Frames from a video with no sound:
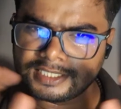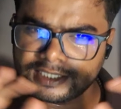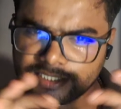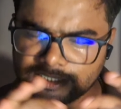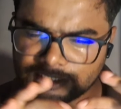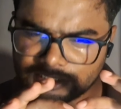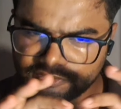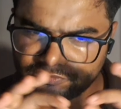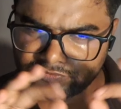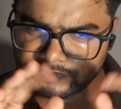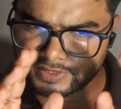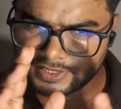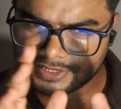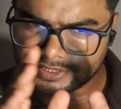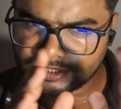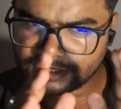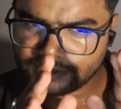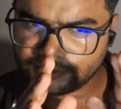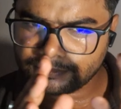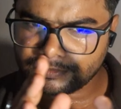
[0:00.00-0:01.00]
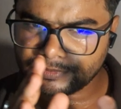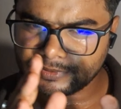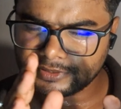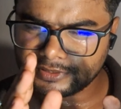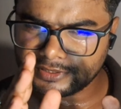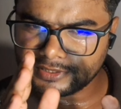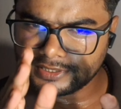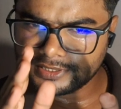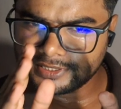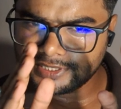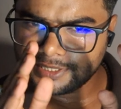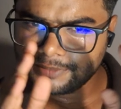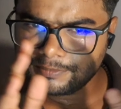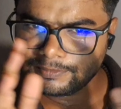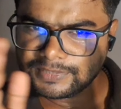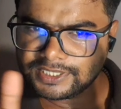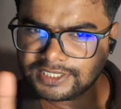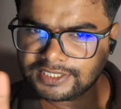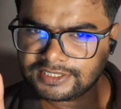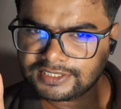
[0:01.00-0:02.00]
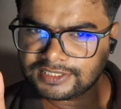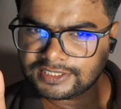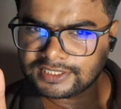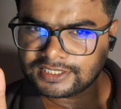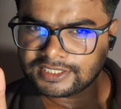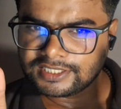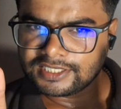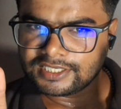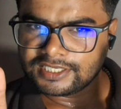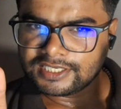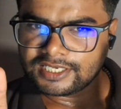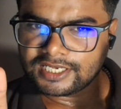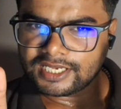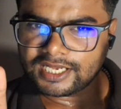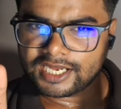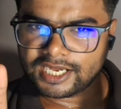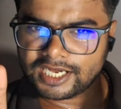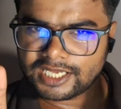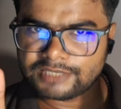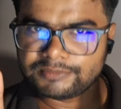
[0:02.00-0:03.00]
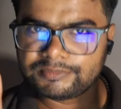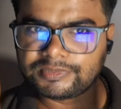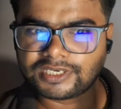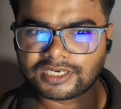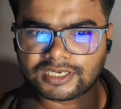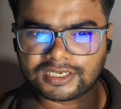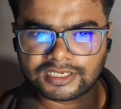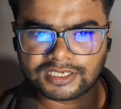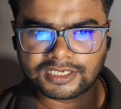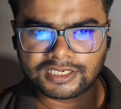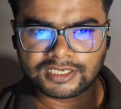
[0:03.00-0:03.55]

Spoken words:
in the way they meet Halbarad.